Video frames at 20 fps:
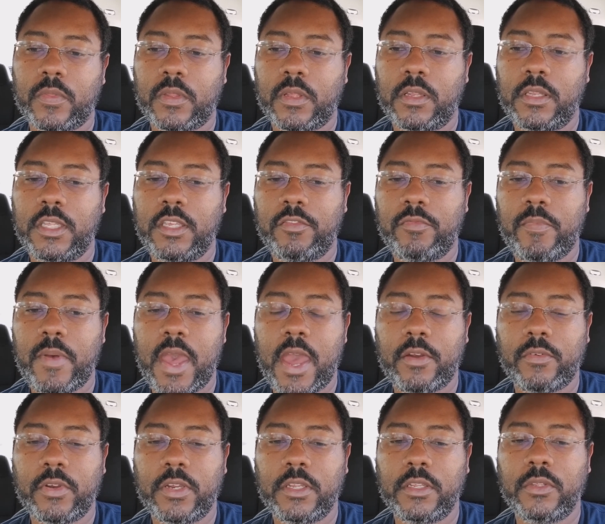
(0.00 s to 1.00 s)
Leaf
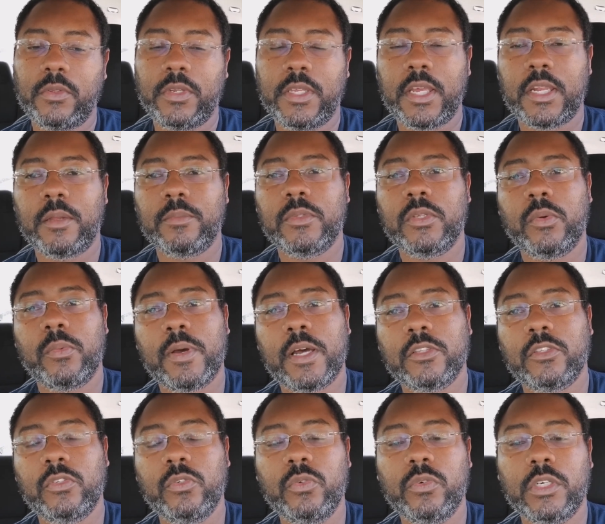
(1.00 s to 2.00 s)
battery, you get up to
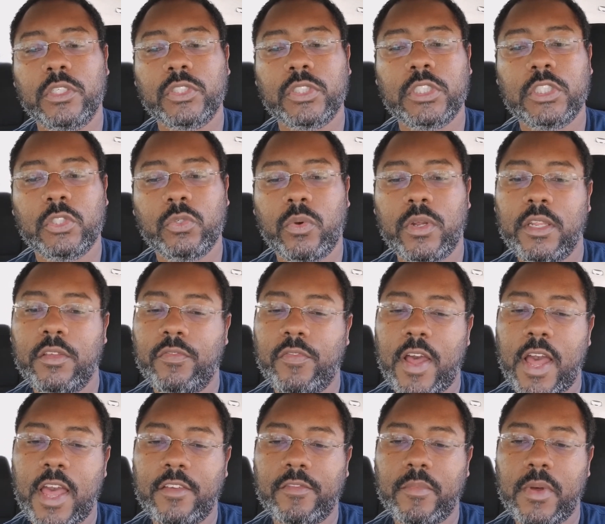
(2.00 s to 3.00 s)
about
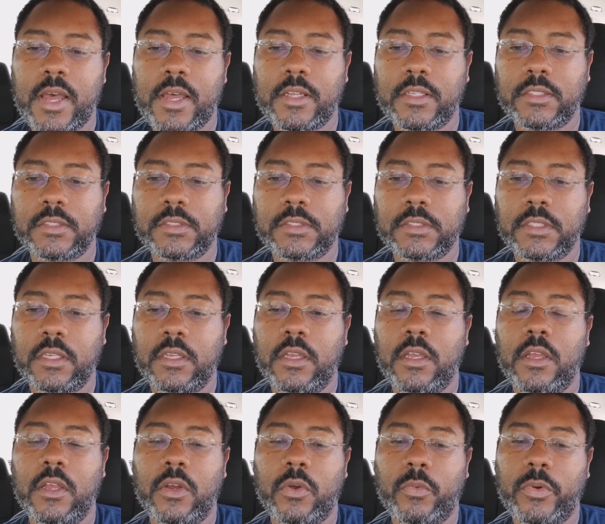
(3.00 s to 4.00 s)
225 miles,
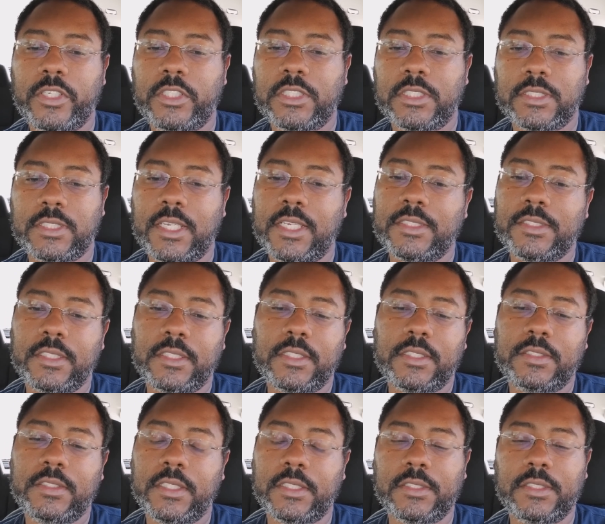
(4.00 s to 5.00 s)
which is less than
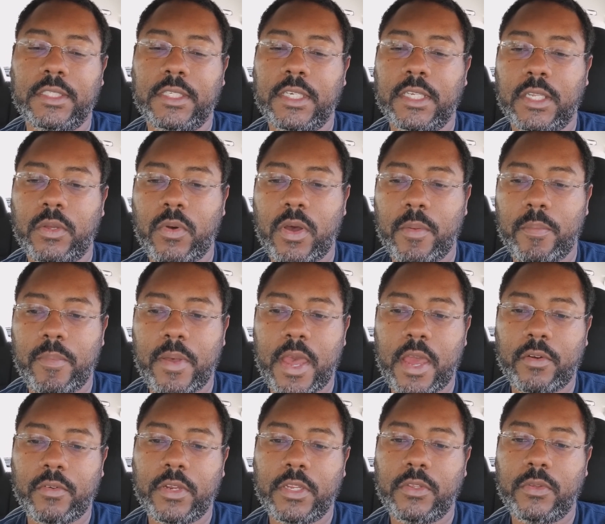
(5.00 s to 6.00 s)
the 60 kilowatt
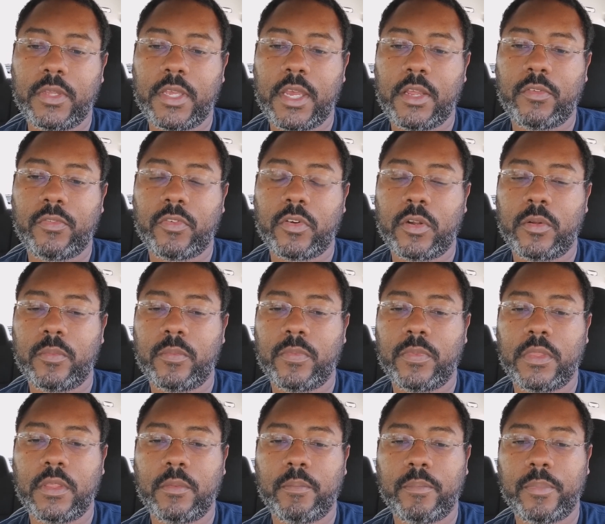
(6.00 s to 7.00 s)
battery you get
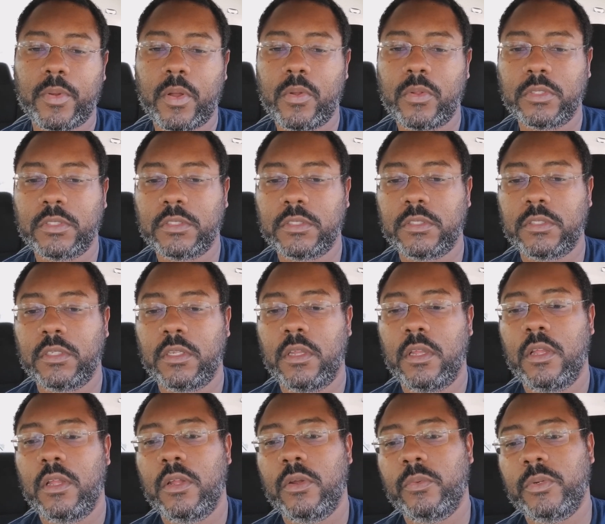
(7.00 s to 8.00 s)
from the Bolt,
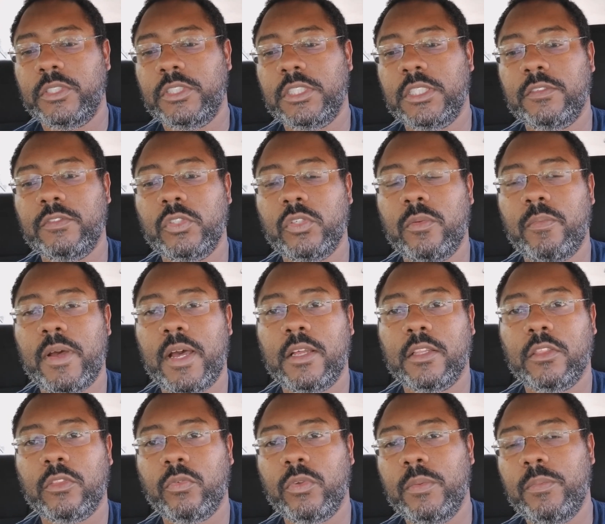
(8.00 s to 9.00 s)
which gives you
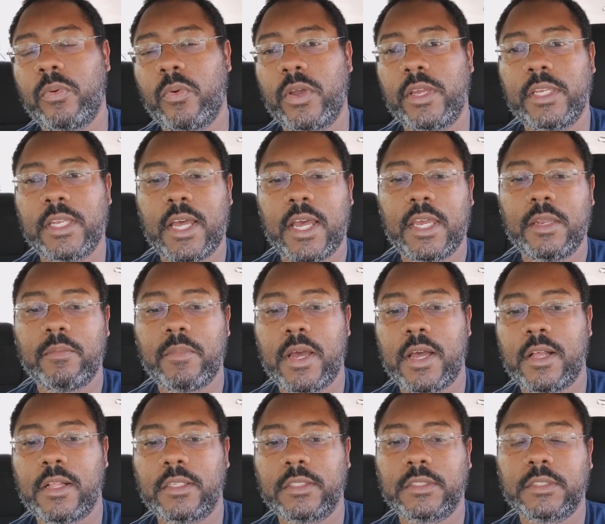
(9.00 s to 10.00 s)
about 3.9
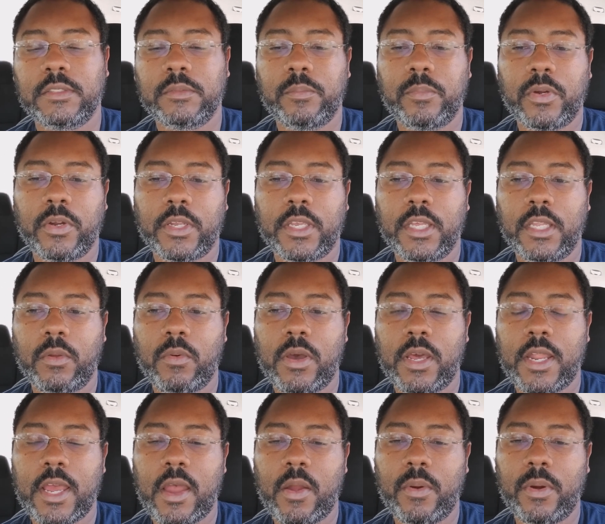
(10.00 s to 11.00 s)
miles per
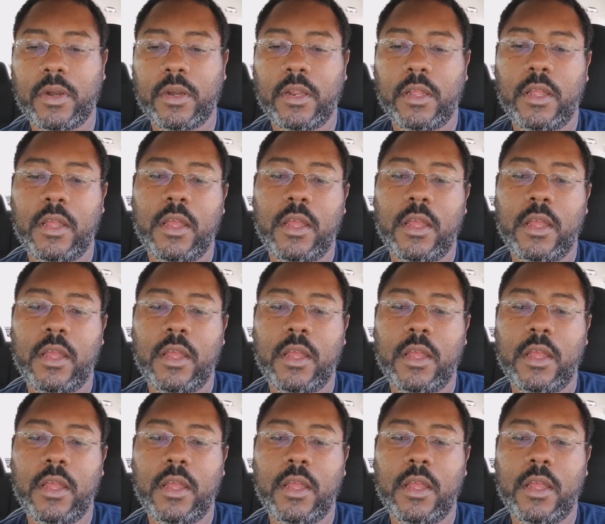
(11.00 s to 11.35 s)
kilowatt hour.